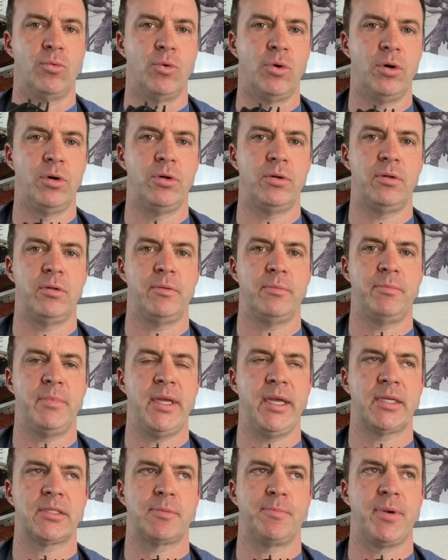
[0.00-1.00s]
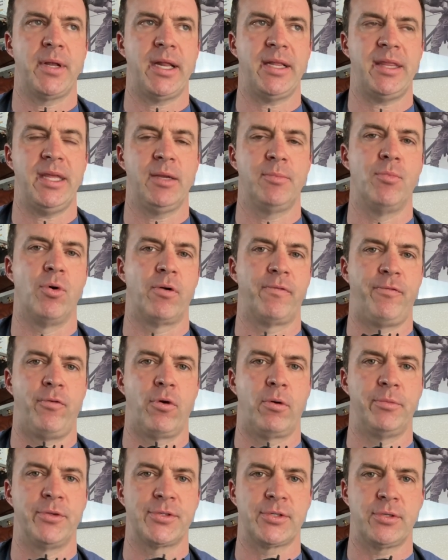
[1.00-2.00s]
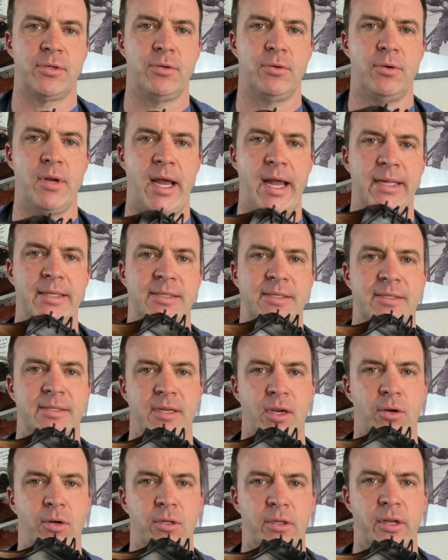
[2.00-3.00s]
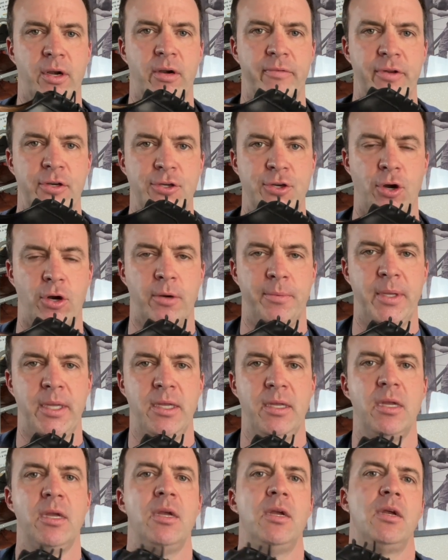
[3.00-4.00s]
wool mix, but I think more formal suit, I'd steer clear of a Derby.